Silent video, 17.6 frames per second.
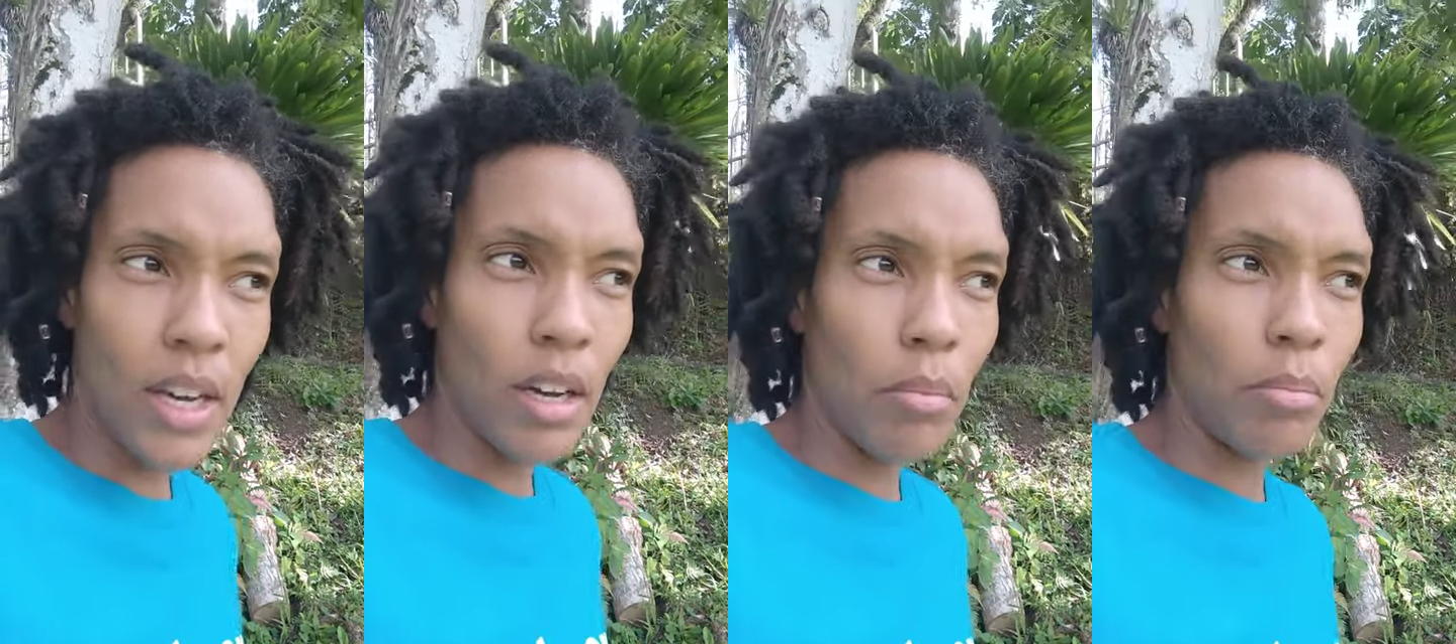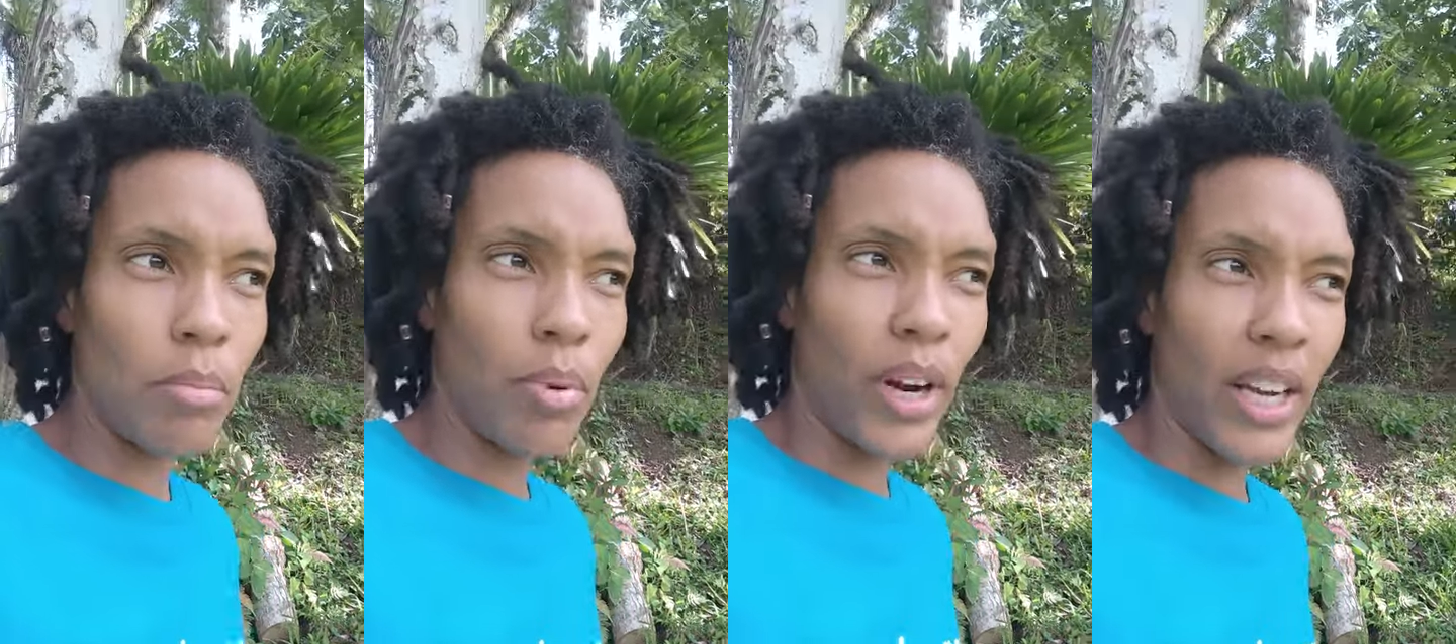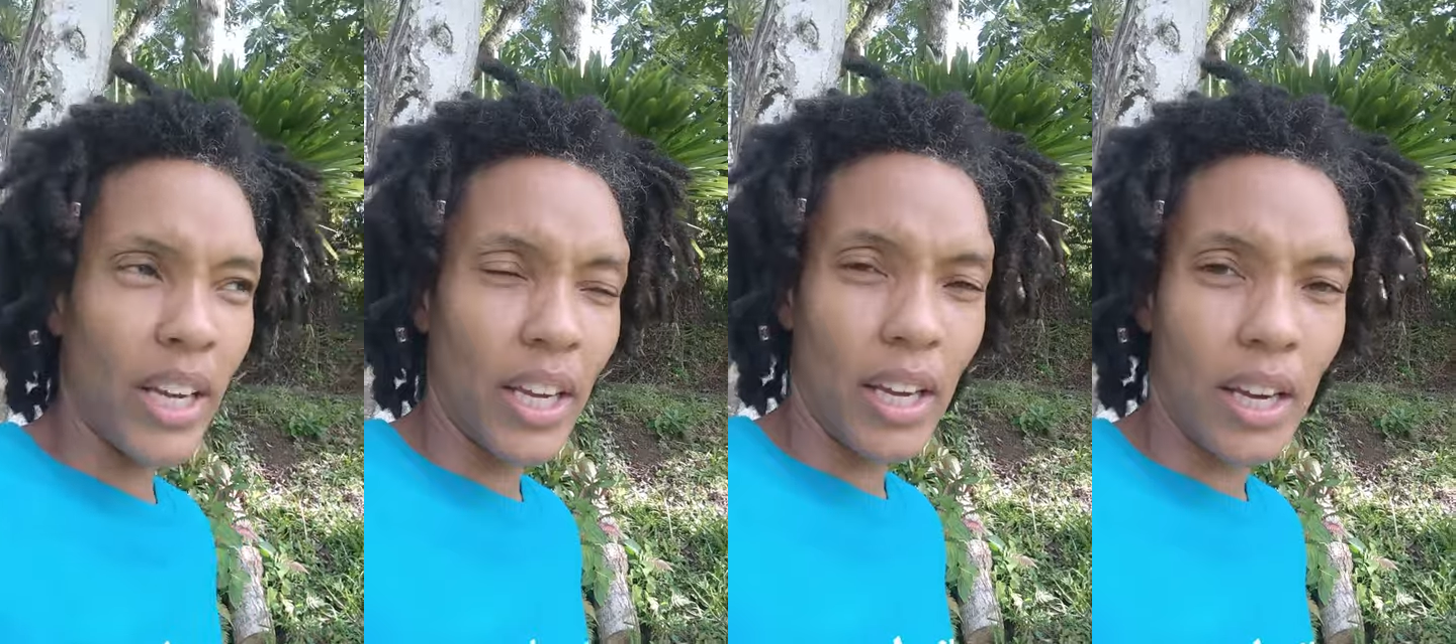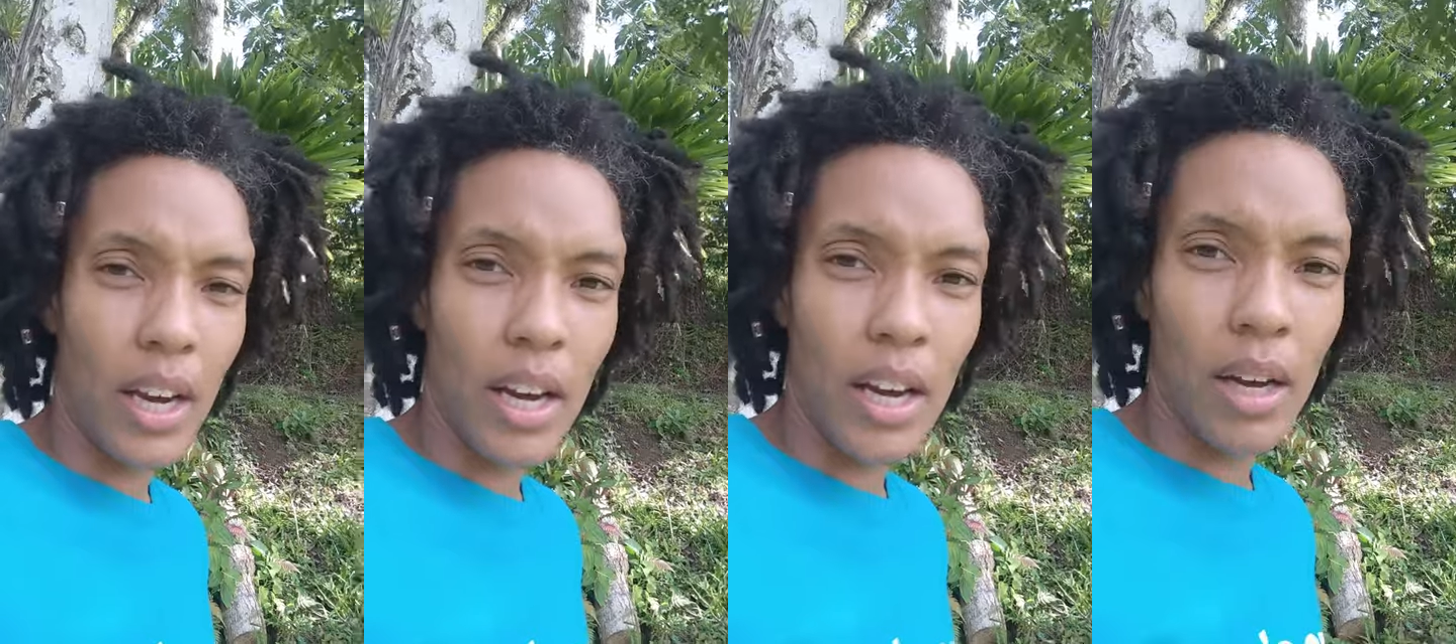
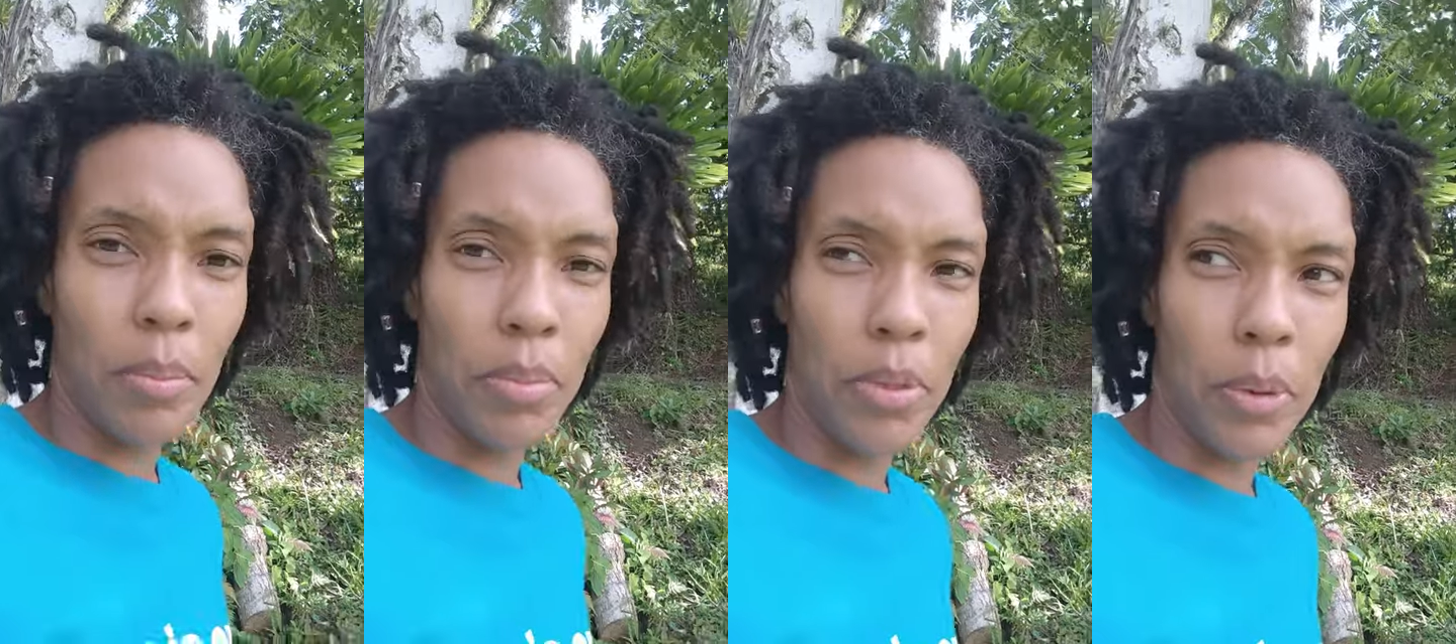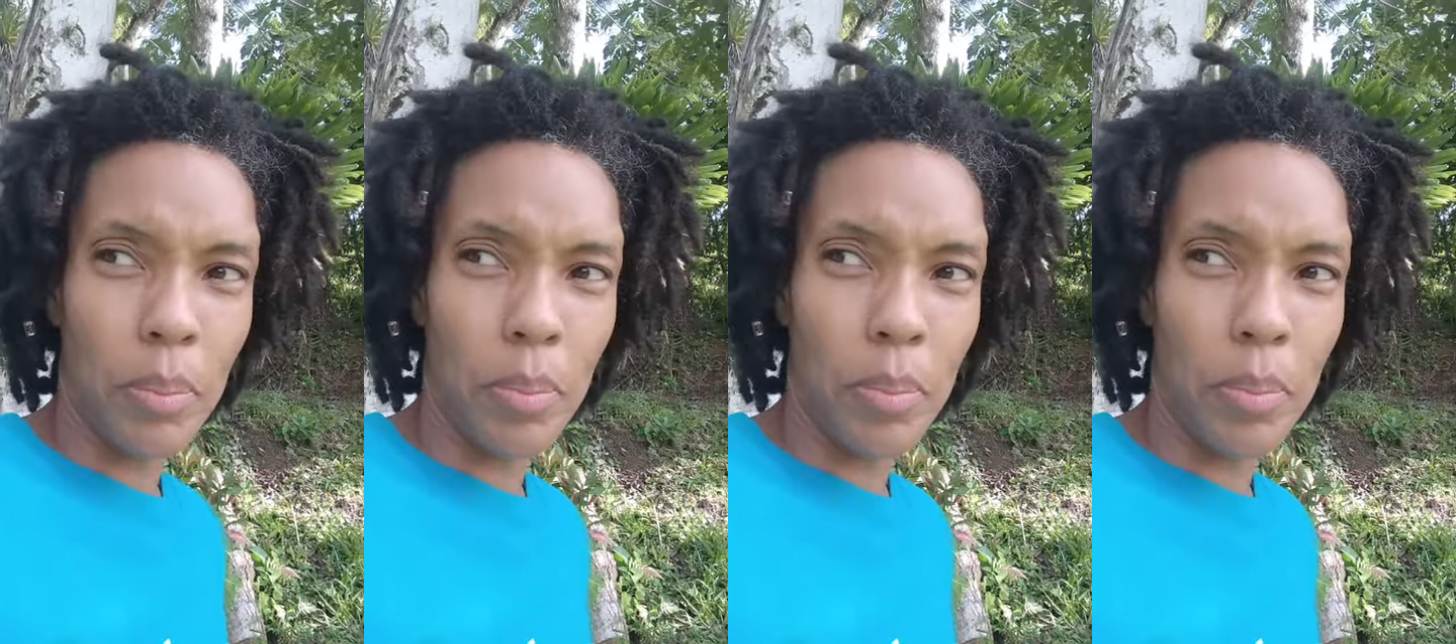breaking up the